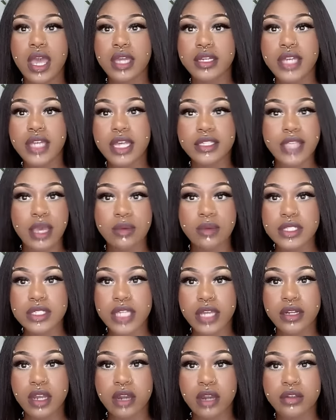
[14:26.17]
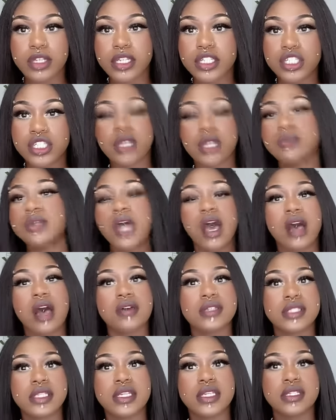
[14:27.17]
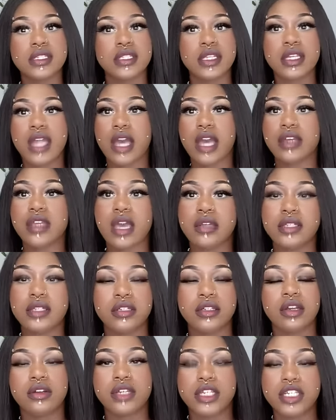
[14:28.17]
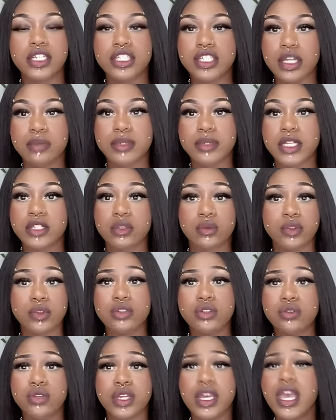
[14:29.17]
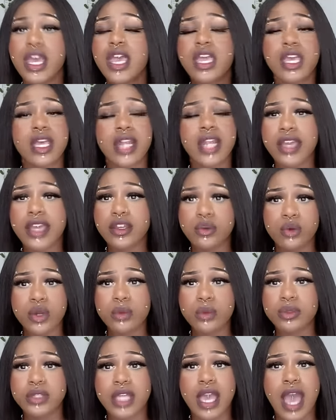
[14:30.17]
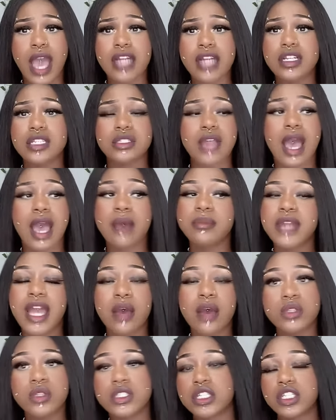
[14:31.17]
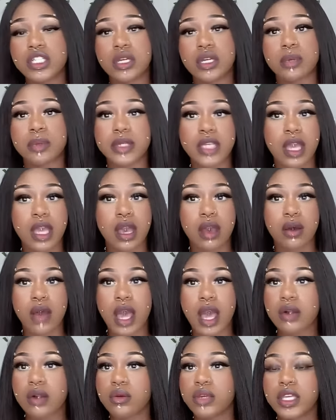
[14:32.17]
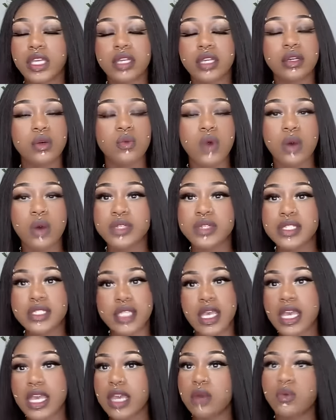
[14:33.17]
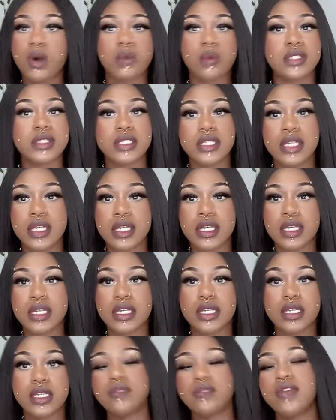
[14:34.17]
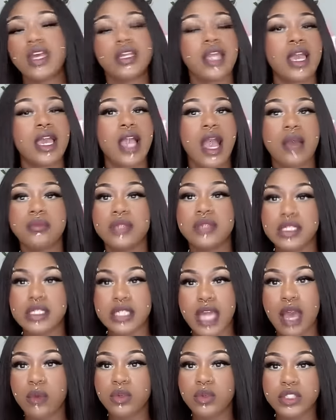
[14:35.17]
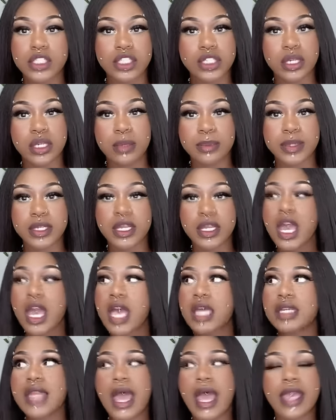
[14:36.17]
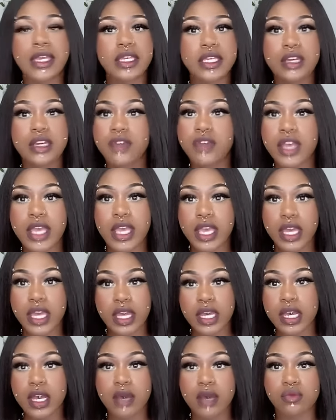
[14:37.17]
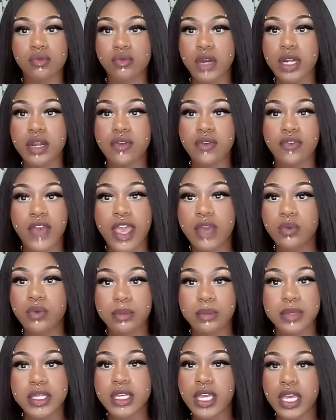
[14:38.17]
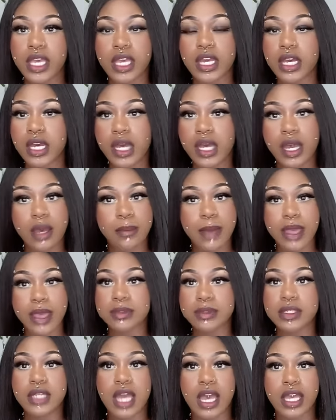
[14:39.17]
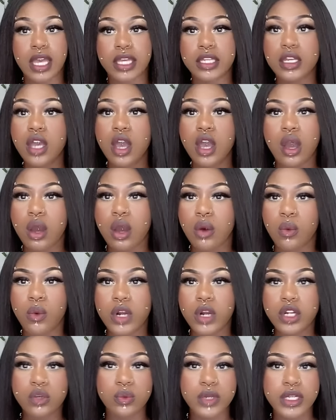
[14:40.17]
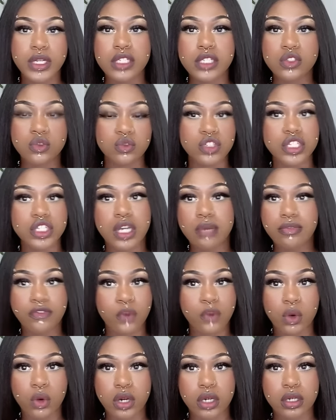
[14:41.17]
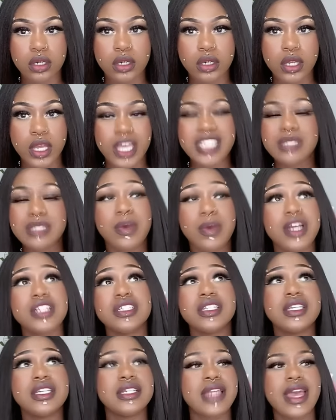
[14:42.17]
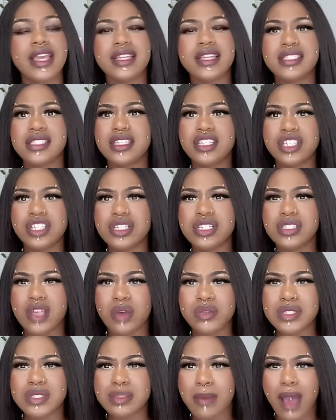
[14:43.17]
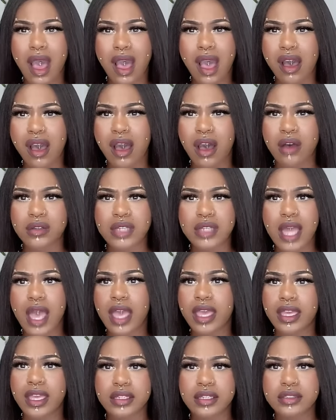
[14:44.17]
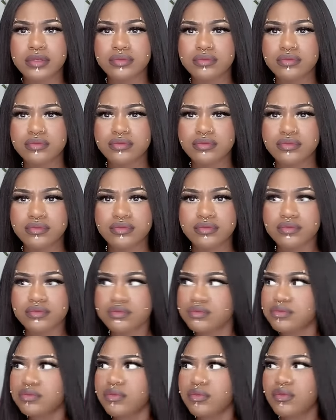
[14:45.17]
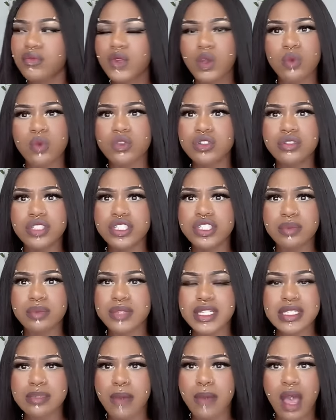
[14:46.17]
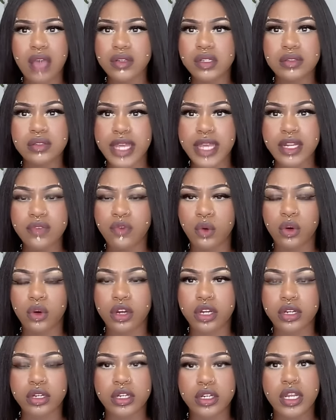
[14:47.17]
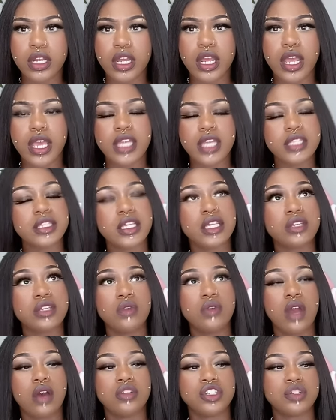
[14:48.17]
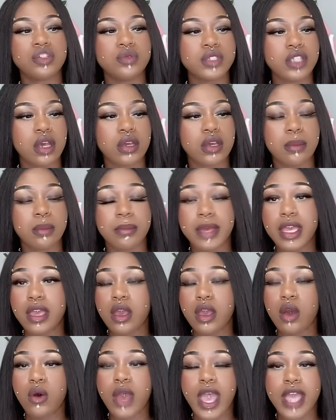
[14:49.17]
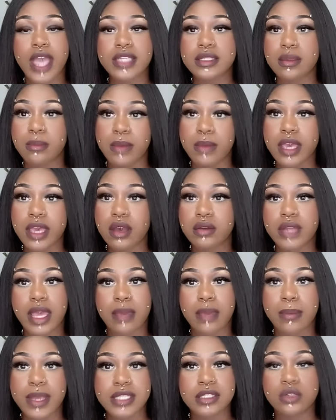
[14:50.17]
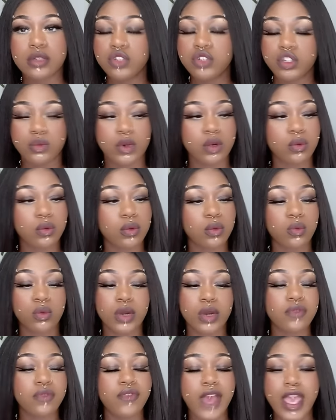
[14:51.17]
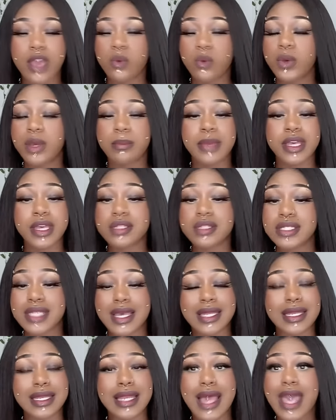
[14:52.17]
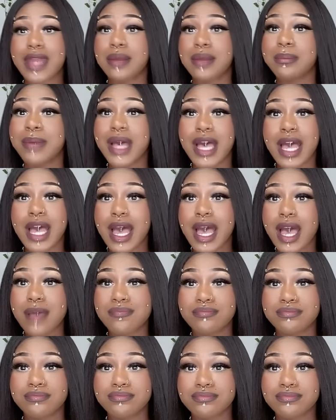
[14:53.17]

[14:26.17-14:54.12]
that they was letting her get jumped all season. Now y'all letting her get jumped at the reunion. And I agree with that. I just I'm not with the jumping, y'all. I don't care what was said, what was did, any of that. Like I'm just not with the jumping. Like give a head up, run the fade with me head up, baby. Like what do we need to jump for? especially Legacy. She's so small. Like, what should have jumped this small little lady for? And then, you know, she was talking to Mel and asking Mel, like, basically who she want to run a fade with. Mel said, line them up.